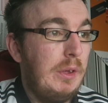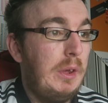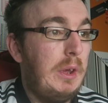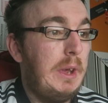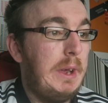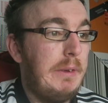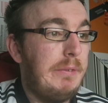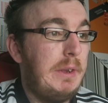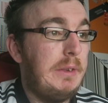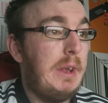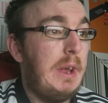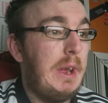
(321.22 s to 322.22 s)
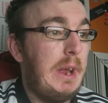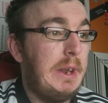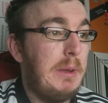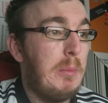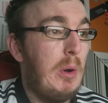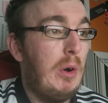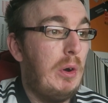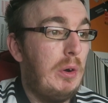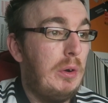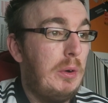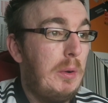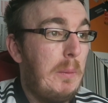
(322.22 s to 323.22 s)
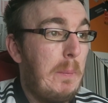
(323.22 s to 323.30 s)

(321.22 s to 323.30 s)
if there's any more.